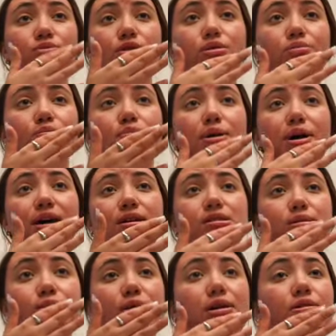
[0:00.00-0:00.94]
the
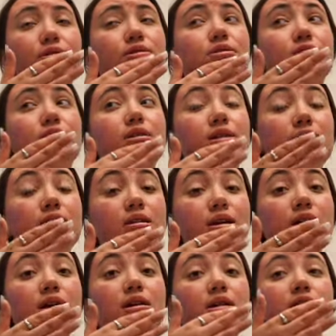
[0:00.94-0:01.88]
best
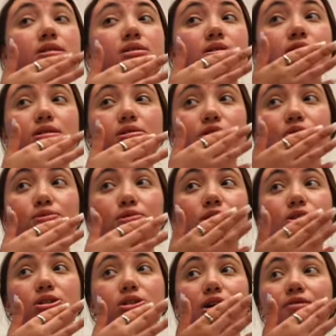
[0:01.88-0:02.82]
microneedling,
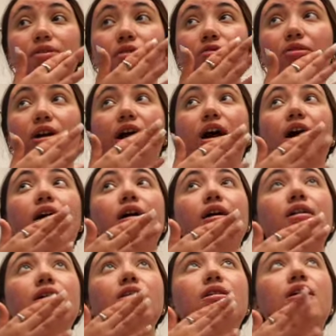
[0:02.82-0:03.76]
situation I've ever
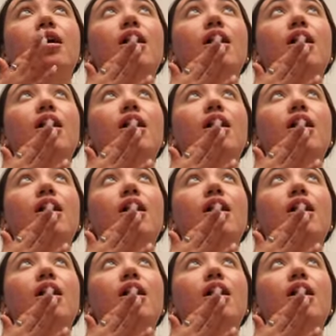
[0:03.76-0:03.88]
had.